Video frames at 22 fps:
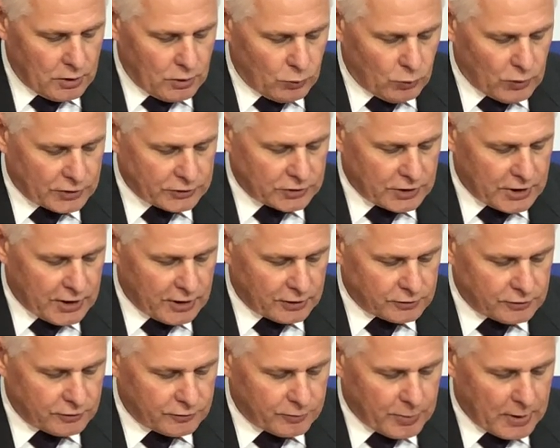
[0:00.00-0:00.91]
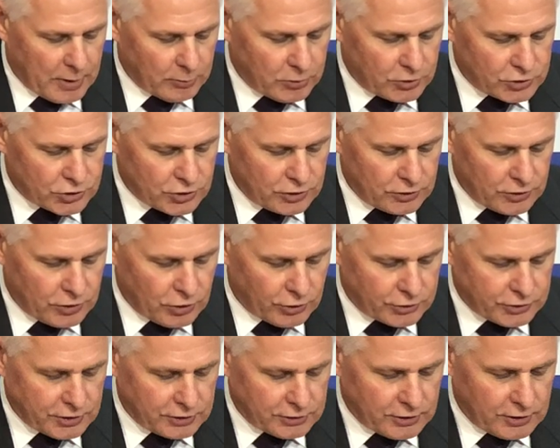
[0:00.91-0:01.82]
one count of publishing the
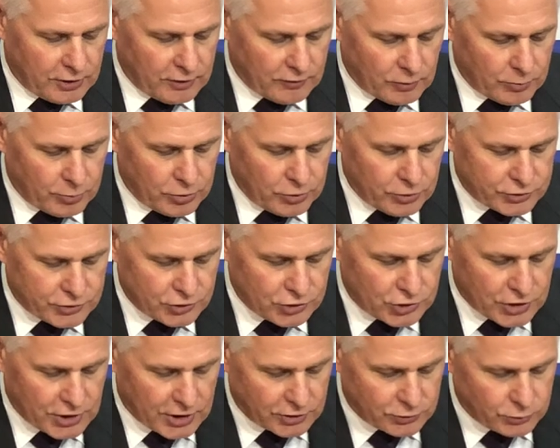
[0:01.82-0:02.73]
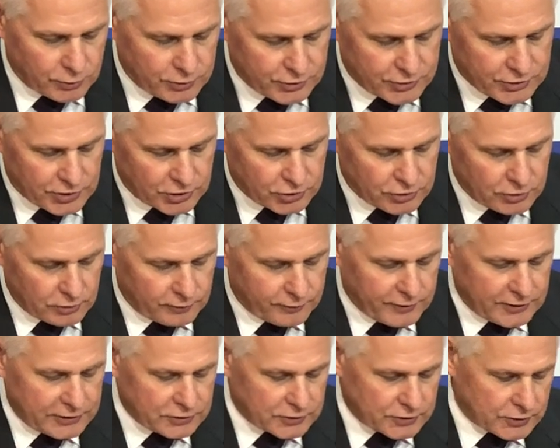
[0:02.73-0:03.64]
identity of a person charged with a sexual
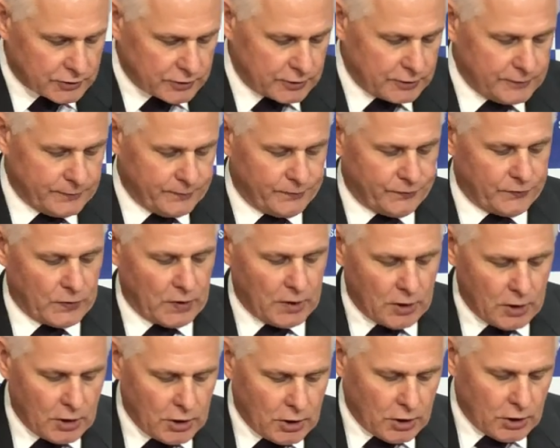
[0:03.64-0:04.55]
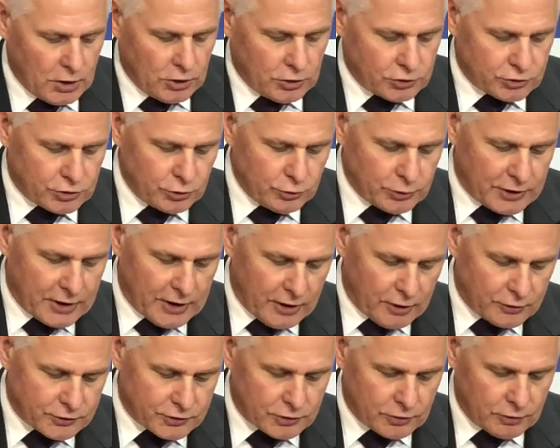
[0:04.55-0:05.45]
offence, two
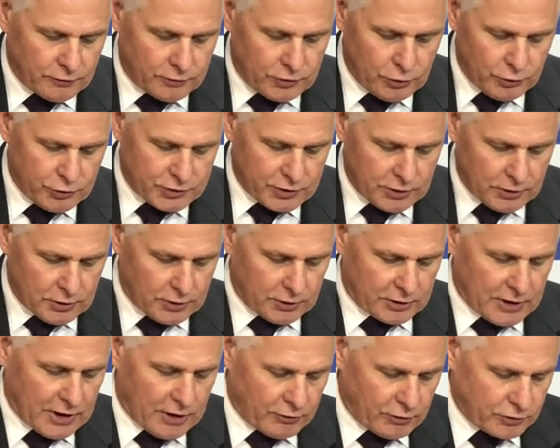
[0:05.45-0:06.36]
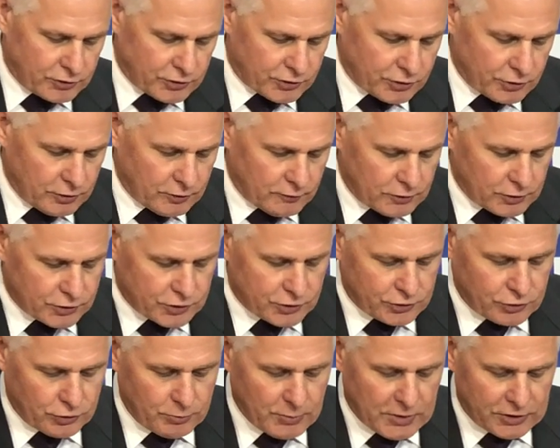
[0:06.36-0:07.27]
counts of using a carriage service
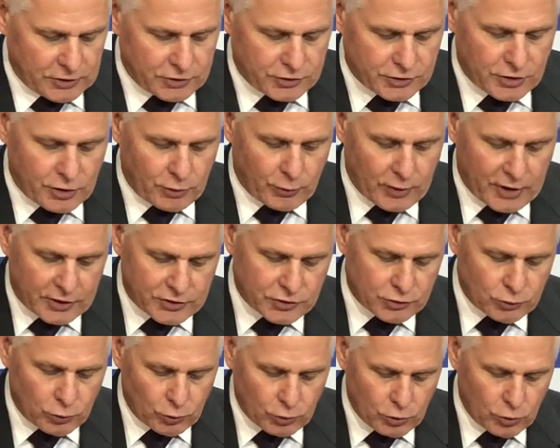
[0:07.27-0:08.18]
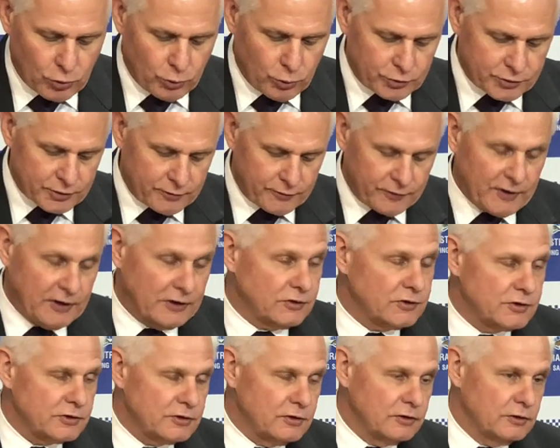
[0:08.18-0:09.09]
to menace, harass or cause
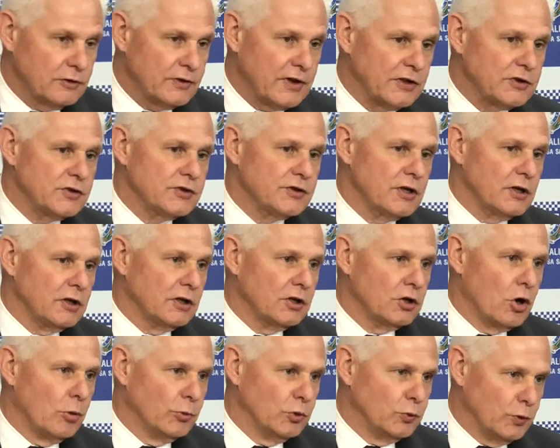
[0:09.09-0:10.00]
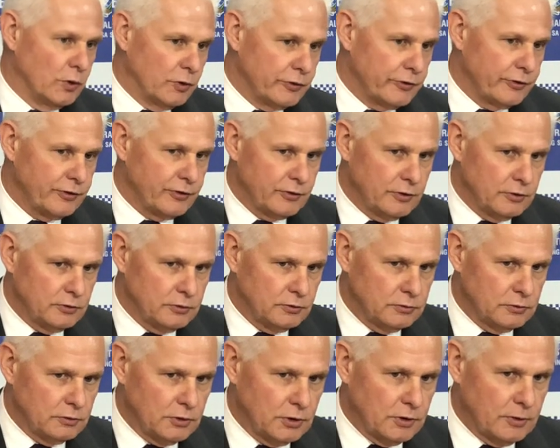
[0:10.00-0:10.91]
offence. That's a Commonwealth
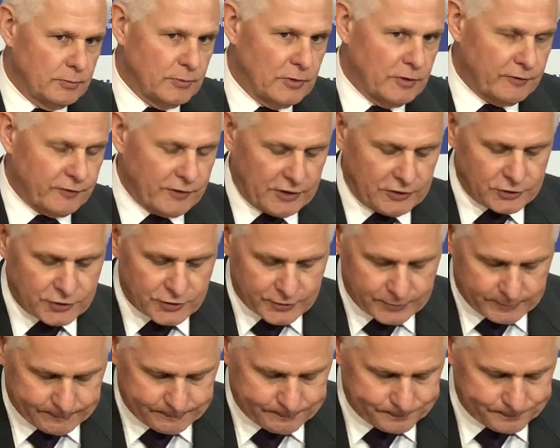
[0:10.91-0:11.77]
offence.